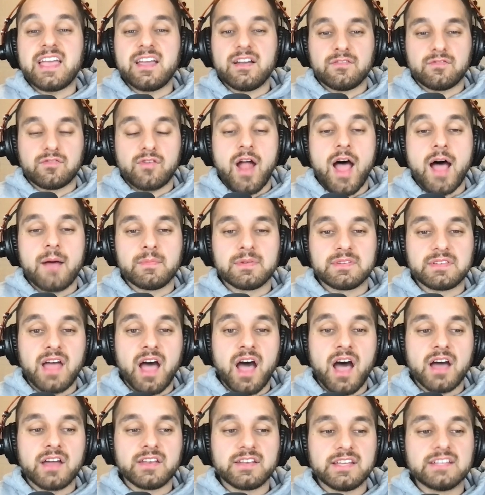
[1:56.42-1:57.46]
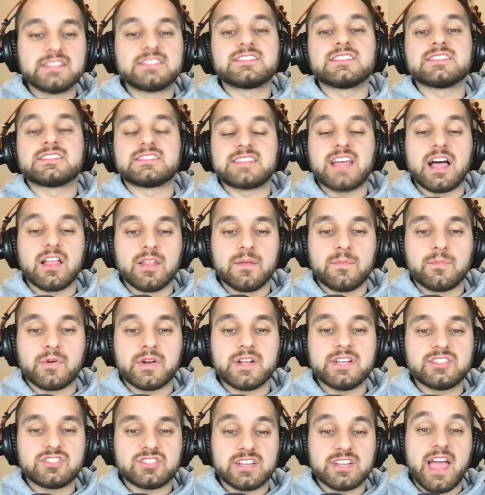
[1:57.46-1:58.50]
day of Ramadan. It's the
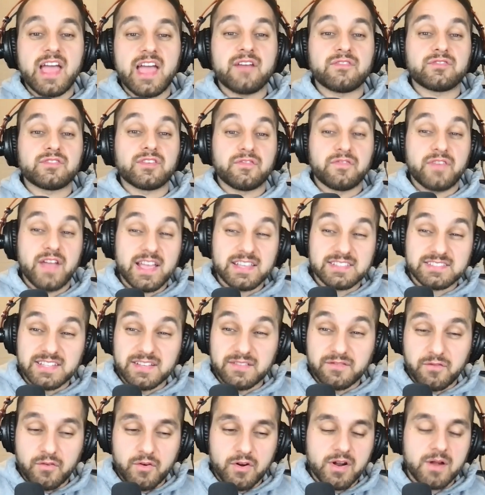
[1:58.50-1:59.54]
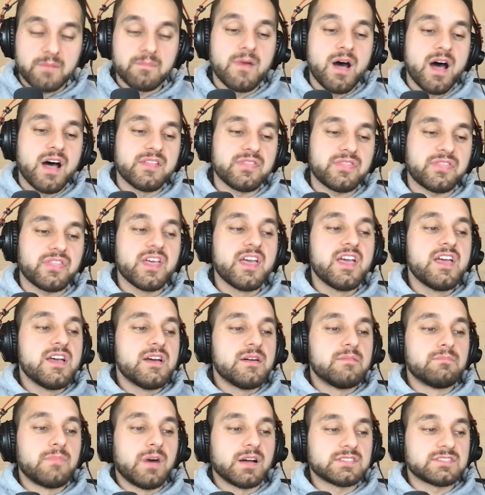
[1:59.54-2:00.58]
celebration after fasting for a month.
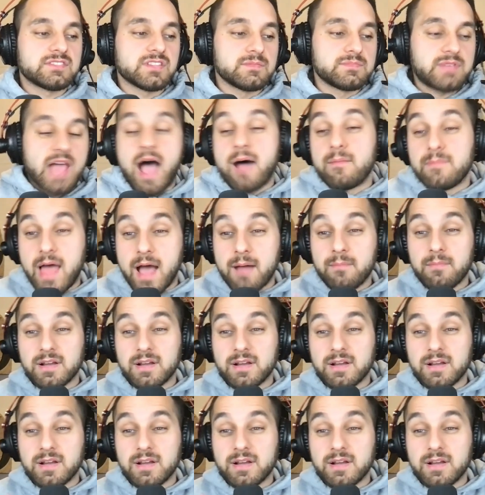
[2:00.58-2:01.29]
Muslims, I'm